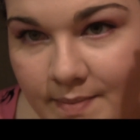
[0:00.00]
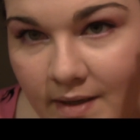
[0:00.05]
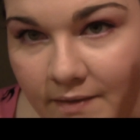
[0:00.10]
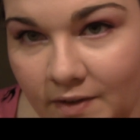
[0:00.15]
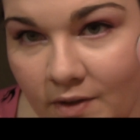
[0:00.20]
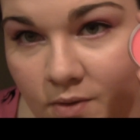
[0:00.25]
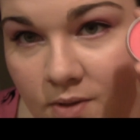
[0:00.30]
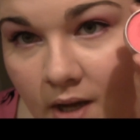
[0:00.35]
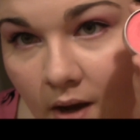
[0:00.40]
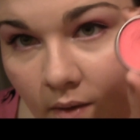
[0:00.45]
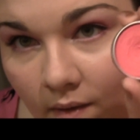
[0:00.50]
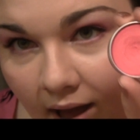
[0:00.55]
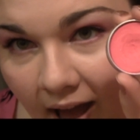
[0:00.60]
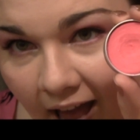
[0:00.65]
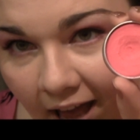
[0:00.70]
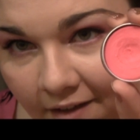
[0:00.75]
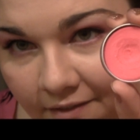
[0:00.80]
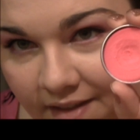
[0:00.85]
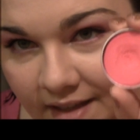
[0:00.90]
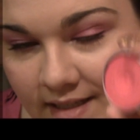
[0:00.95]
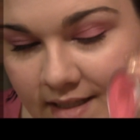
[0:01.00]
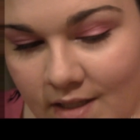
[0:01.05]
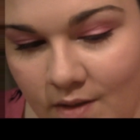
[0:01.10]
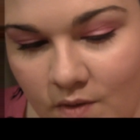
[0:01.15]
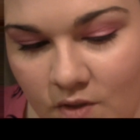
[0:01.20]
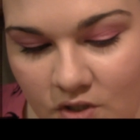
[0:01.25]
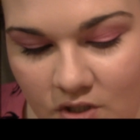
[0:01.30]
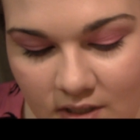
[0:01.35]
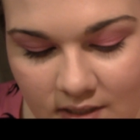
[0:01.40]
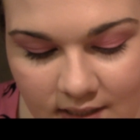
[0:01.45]
But if you don't have this,
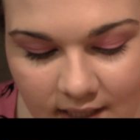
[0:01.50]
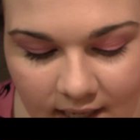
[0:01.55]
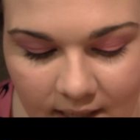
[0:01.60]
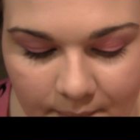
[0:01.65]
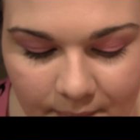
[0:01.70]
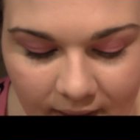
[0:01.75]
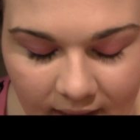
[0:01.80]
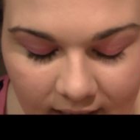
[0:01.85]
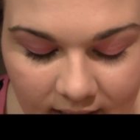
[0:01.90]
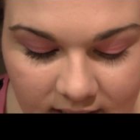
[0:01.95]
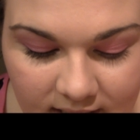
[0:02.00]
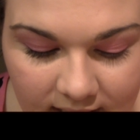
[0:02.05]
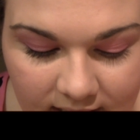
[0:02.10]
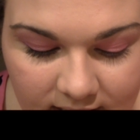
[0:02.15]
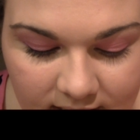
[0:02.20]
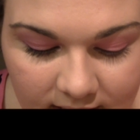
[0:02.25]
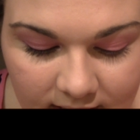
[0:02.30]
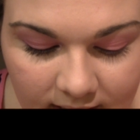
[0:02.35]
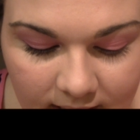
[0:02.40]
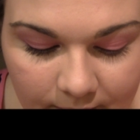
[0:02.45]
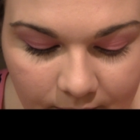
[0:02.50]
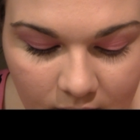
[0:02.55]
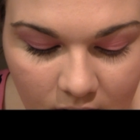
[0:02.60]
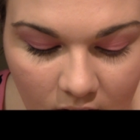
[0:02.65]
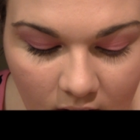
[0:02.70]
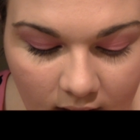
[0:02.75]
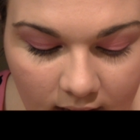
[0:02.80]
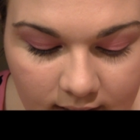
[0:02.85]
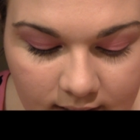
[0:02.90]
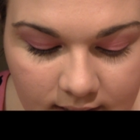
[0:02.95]
use just like a pink tinted lip
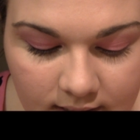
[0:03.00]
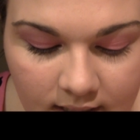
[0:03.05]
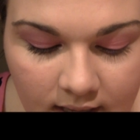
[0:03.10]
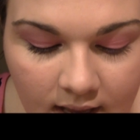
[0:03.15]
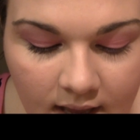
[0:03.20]
gloss.